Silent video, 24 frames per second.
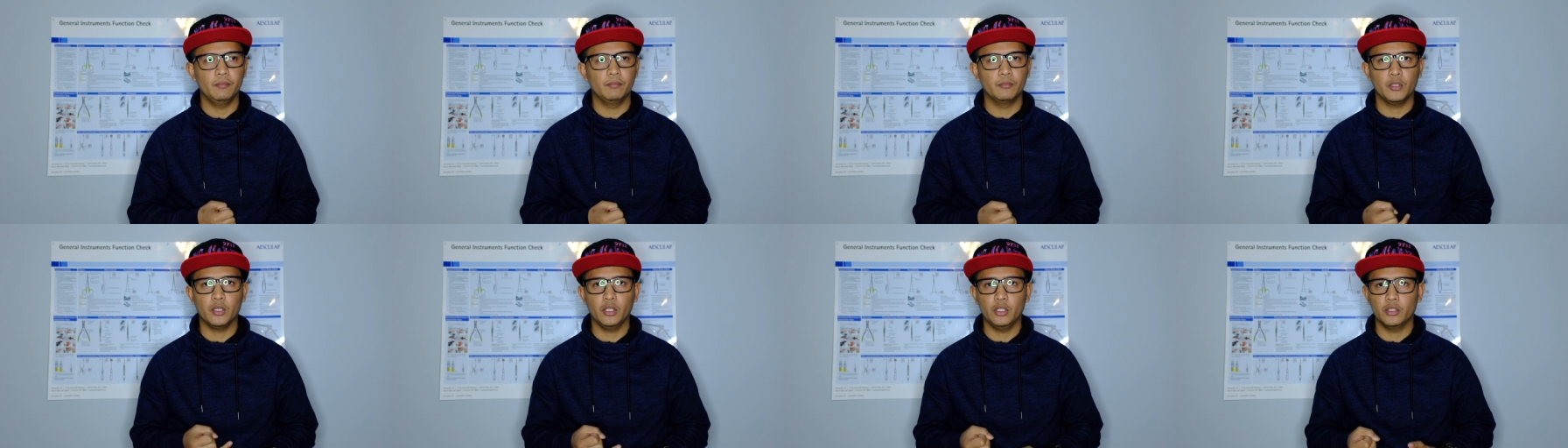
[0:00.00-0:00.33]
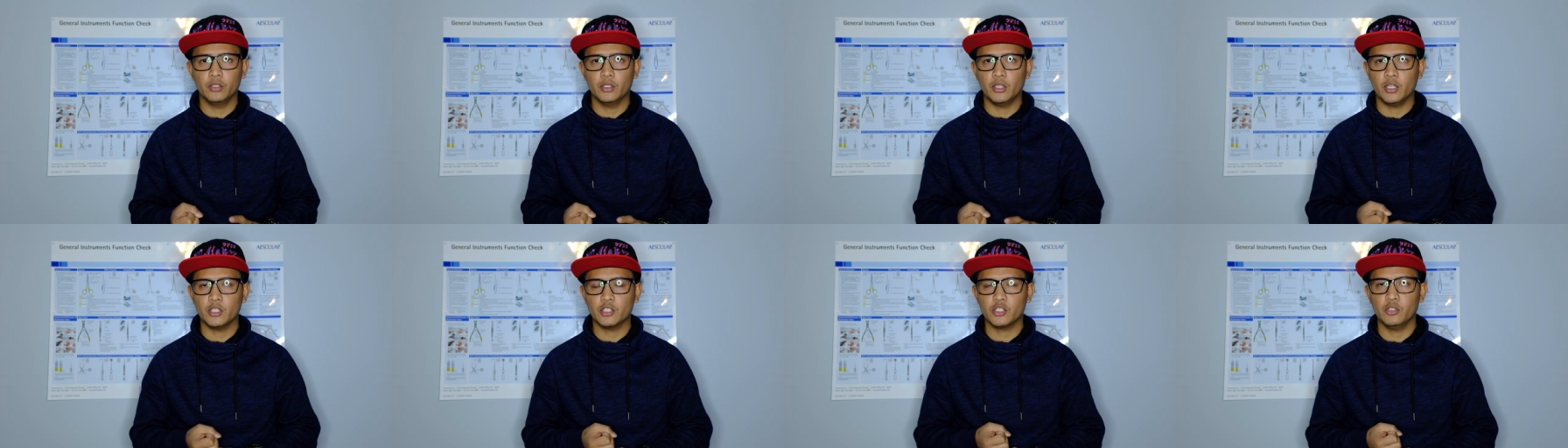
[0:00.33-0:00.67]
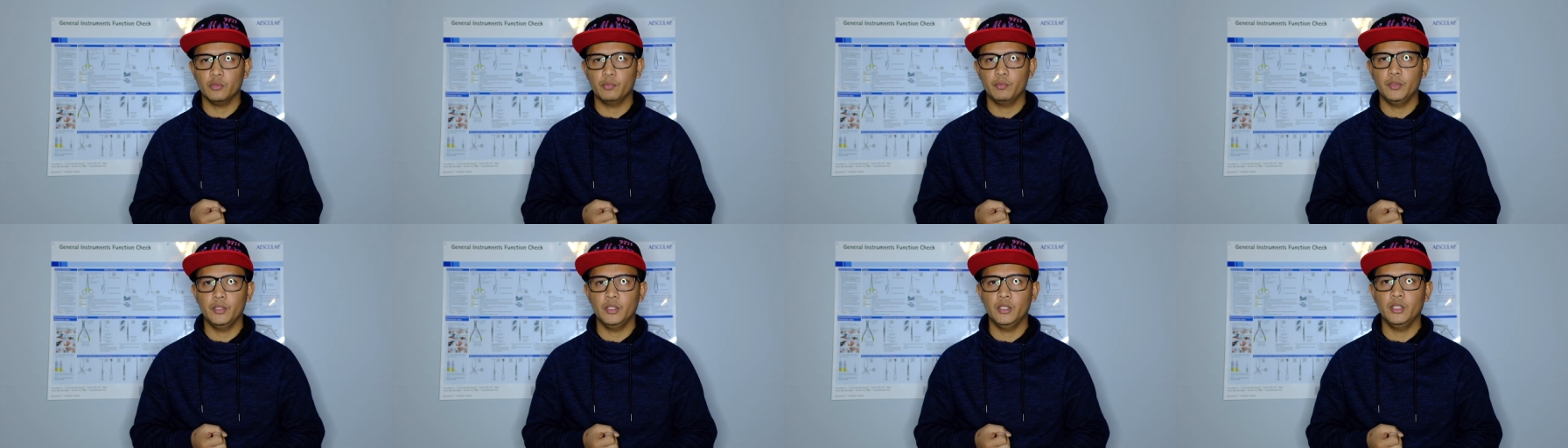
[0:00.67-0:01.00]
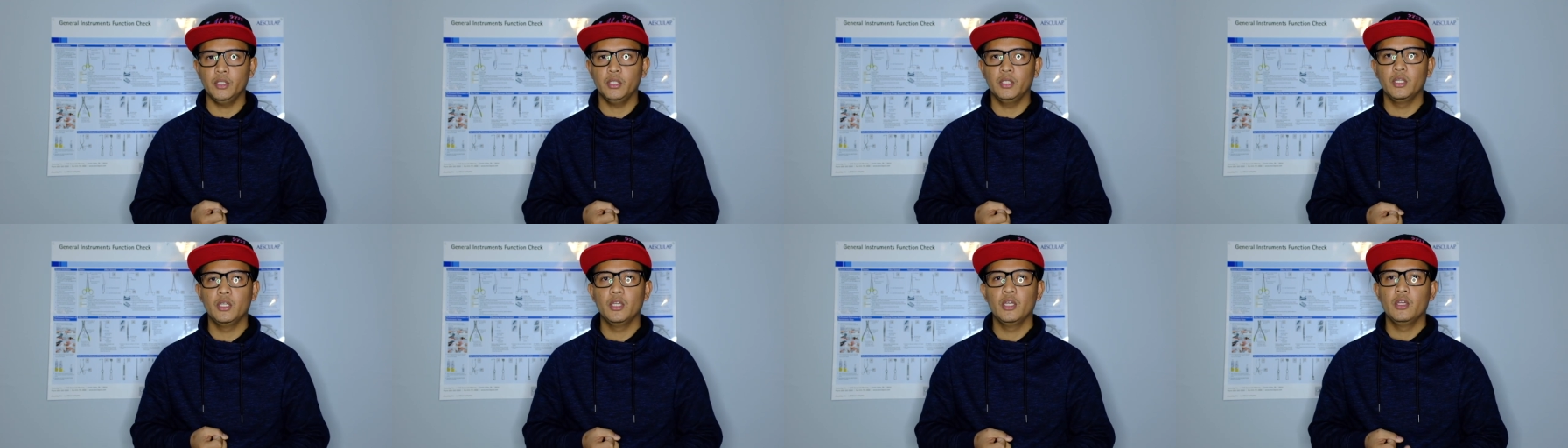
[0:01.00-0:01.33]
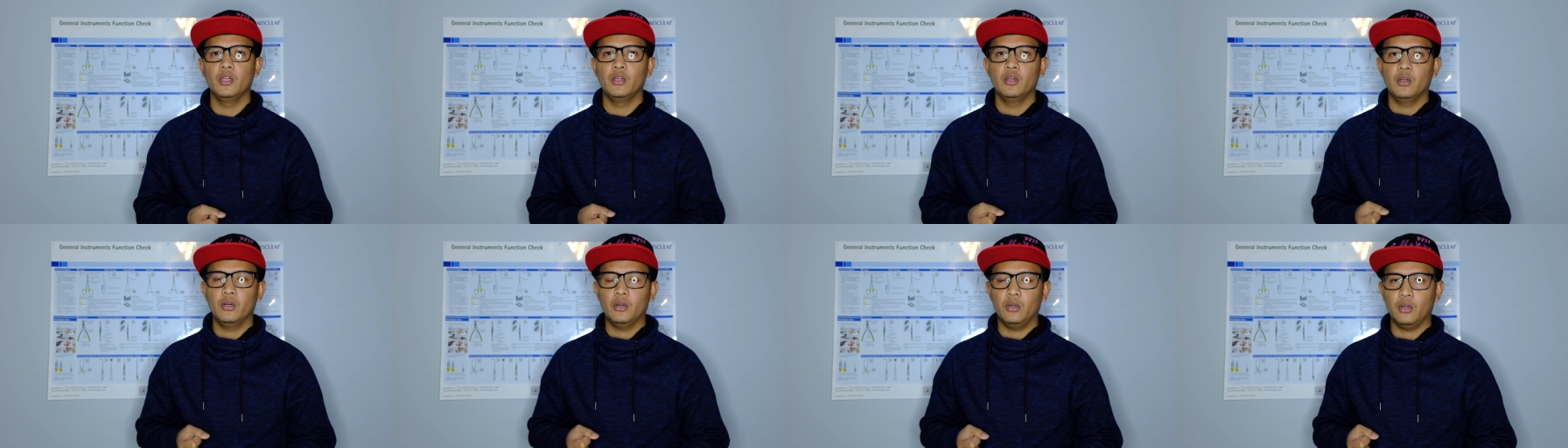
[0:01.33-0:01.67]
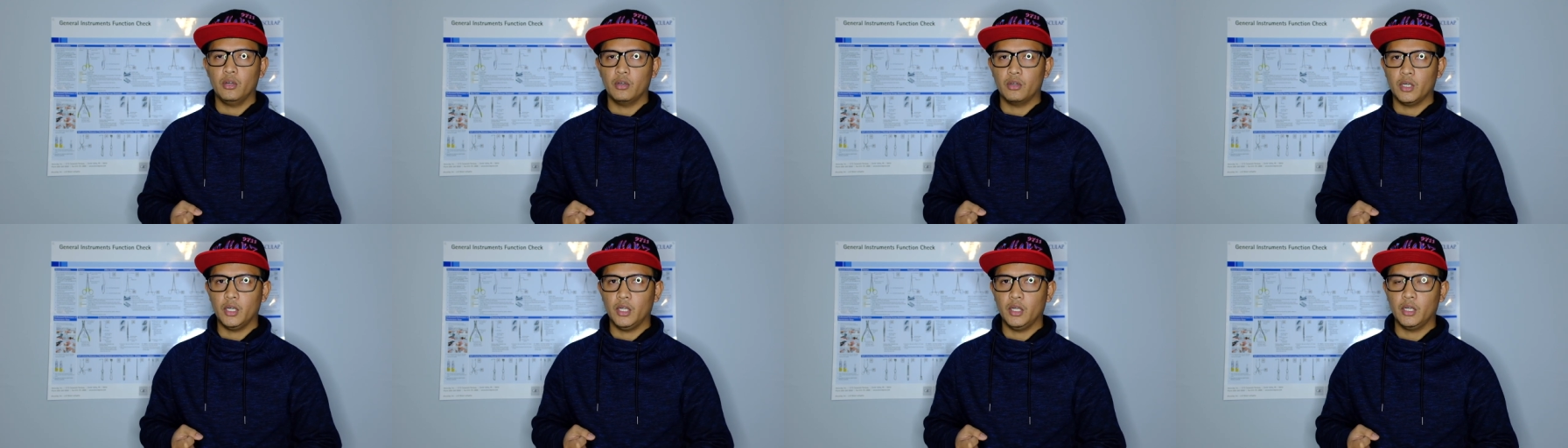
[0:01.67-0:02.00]
colonoscopy,
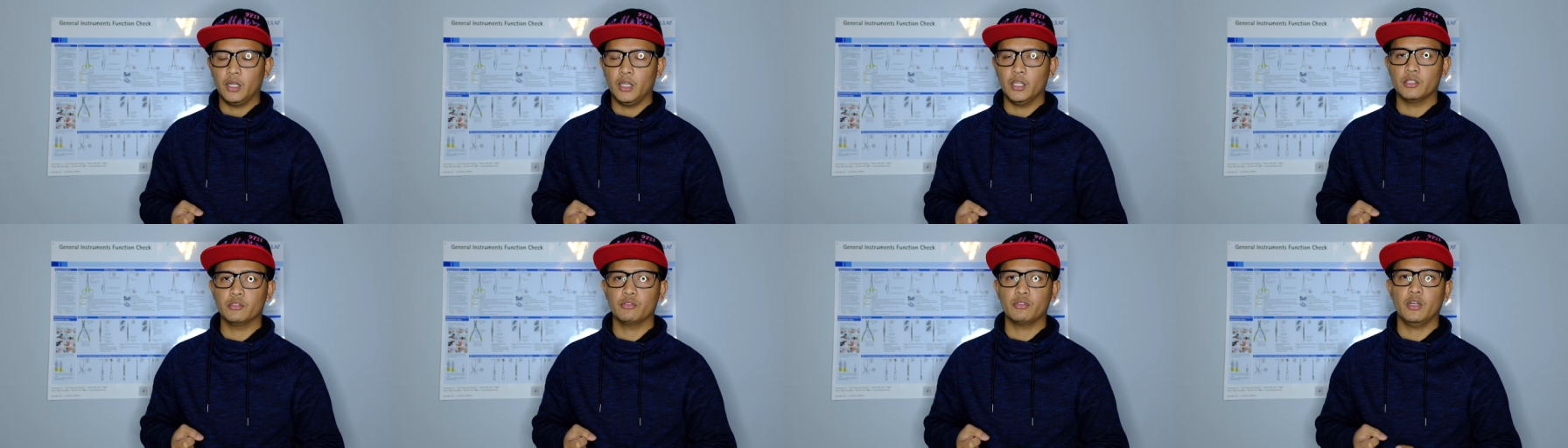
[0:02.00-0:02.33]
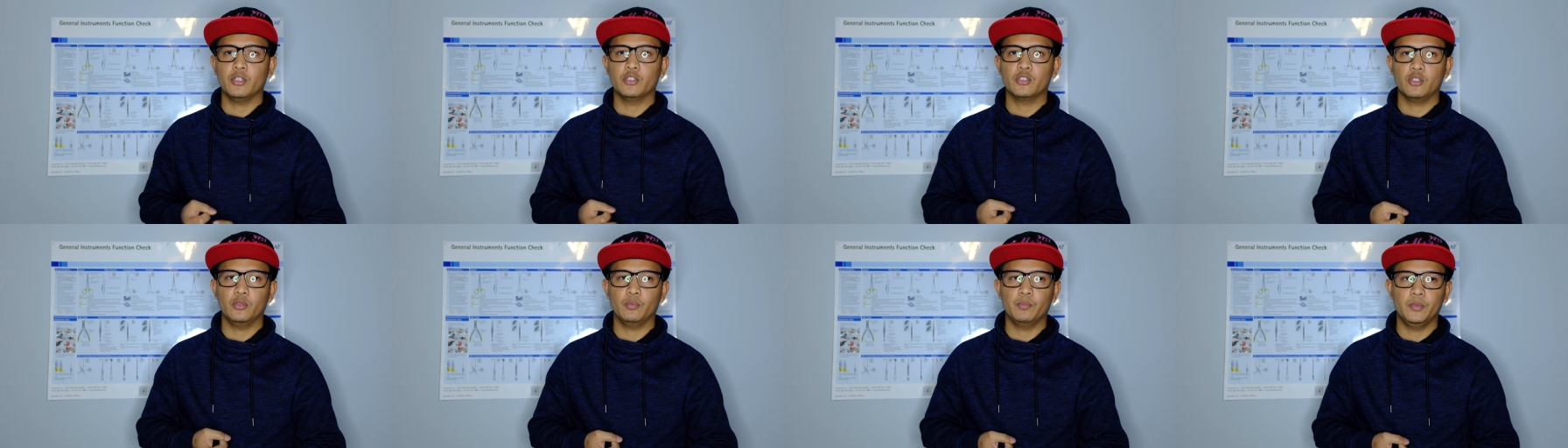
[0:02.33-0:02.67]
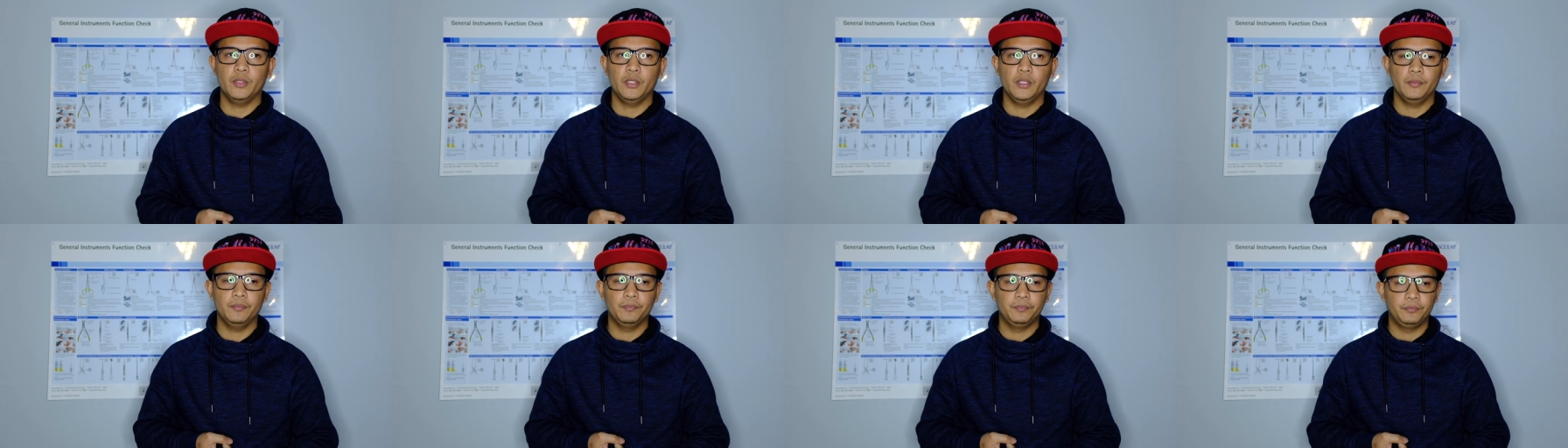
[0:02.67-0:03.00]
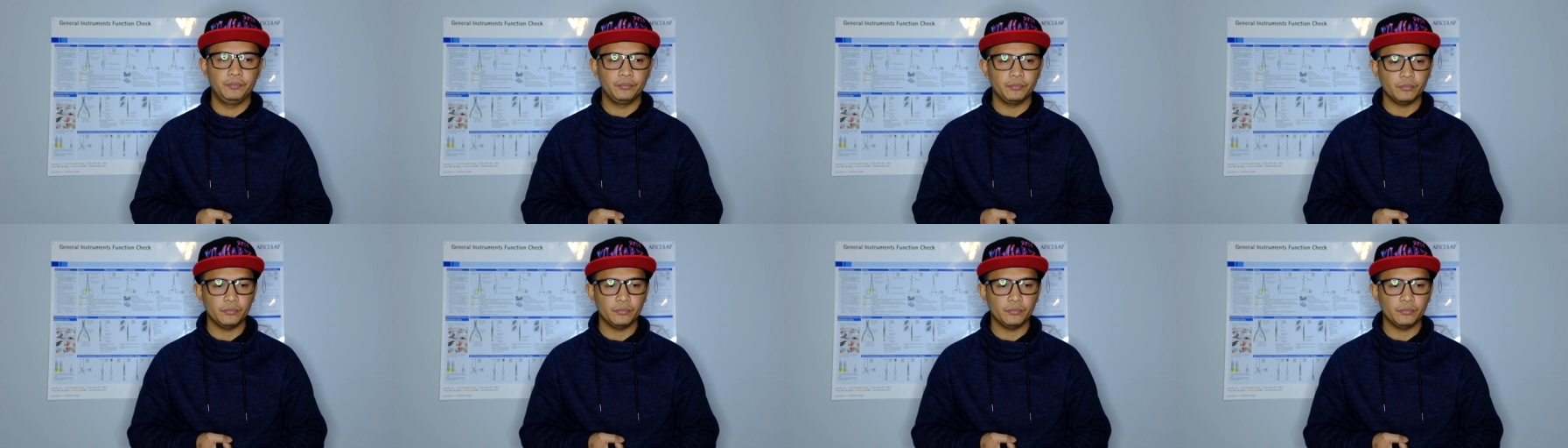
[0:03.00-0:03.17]
or gastroscopy.